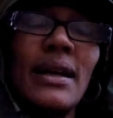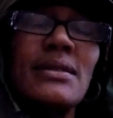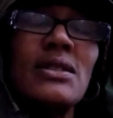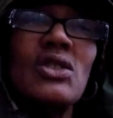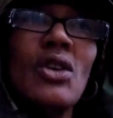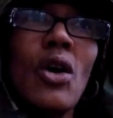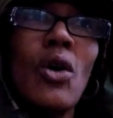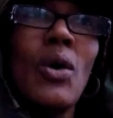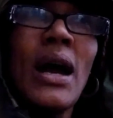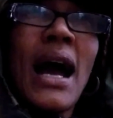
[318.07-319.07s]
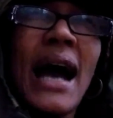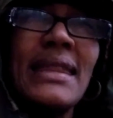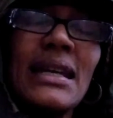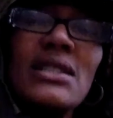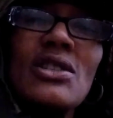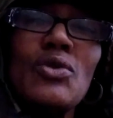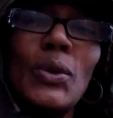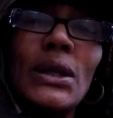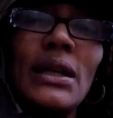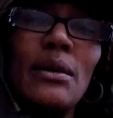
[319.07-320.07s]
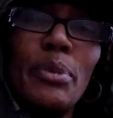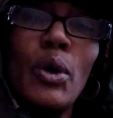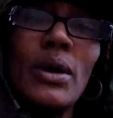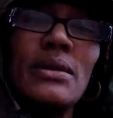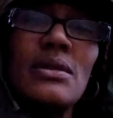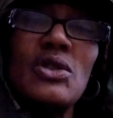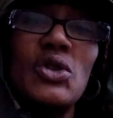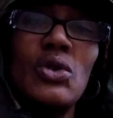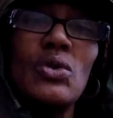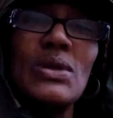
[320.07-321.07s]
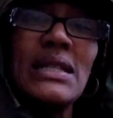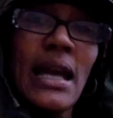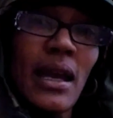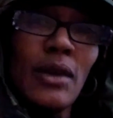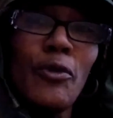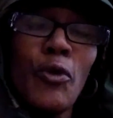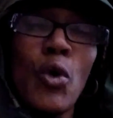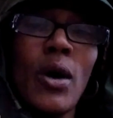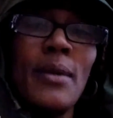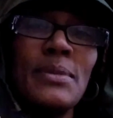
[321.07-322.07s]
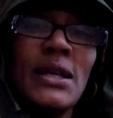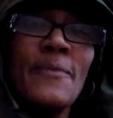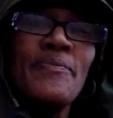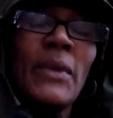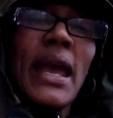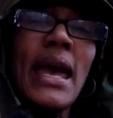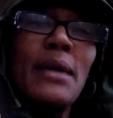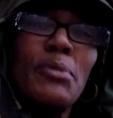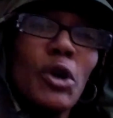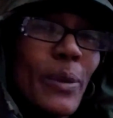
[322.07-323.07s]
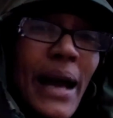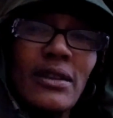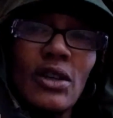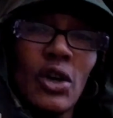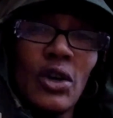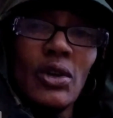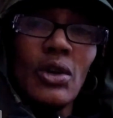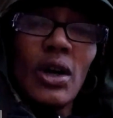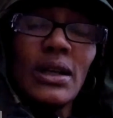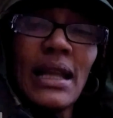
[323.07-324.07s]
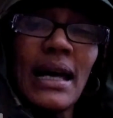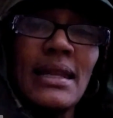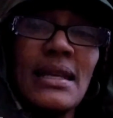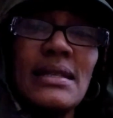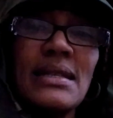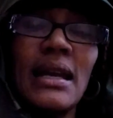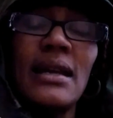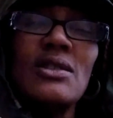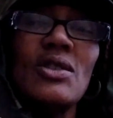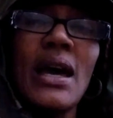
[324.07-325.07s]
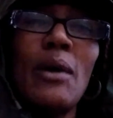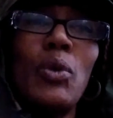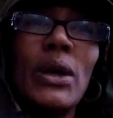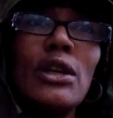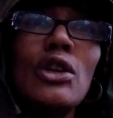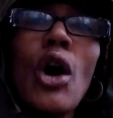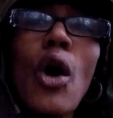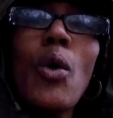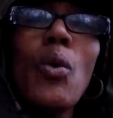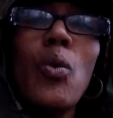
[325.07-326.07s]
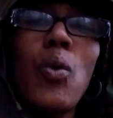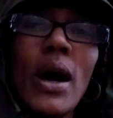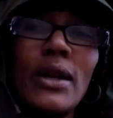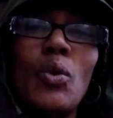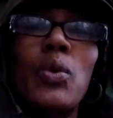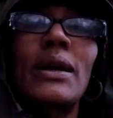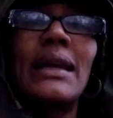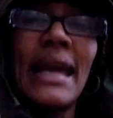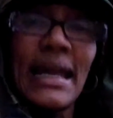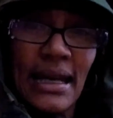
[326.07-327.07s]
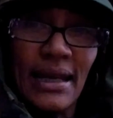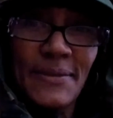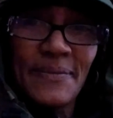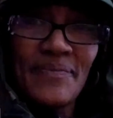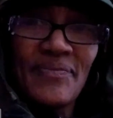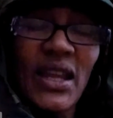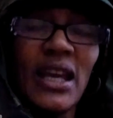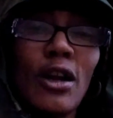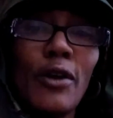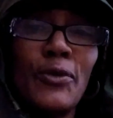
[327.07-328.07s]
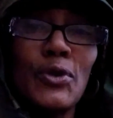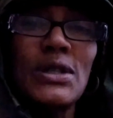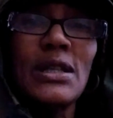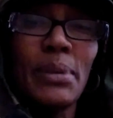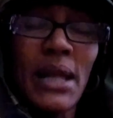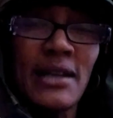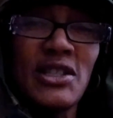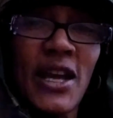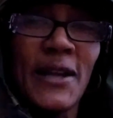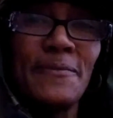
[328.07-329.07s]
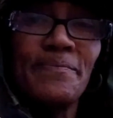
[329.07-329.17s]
And so I think it's just really important to stay informed and pull back the curtain on a lot of these things so that we know what we're getting in our food supply chain.